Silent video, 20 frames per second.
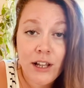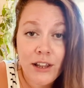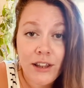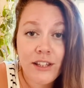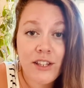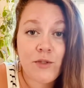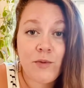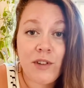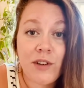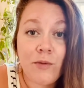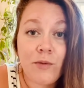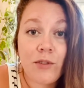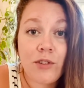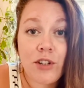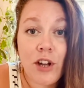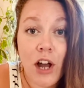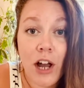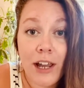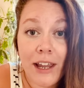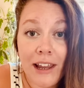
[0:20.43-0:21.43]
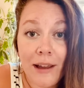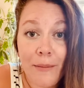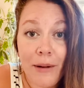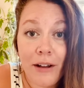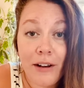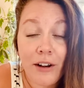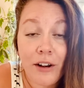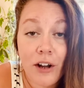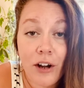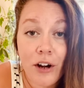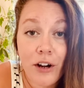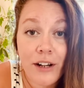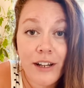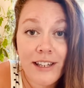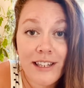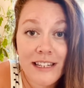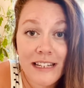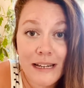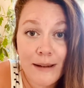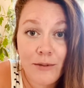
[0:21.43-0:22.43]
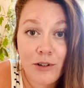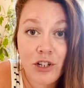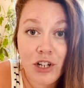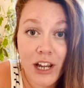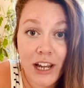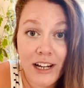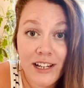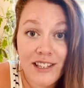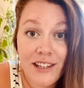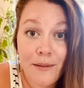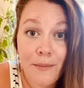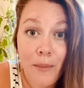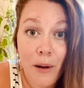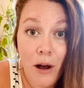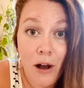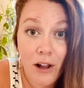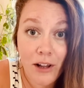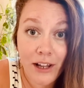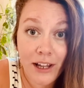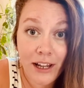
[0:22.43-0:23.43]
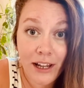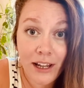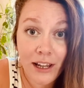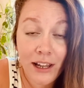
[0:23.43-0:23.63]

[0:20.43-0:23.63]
This week we're talking about an artist named Jackson Pollock,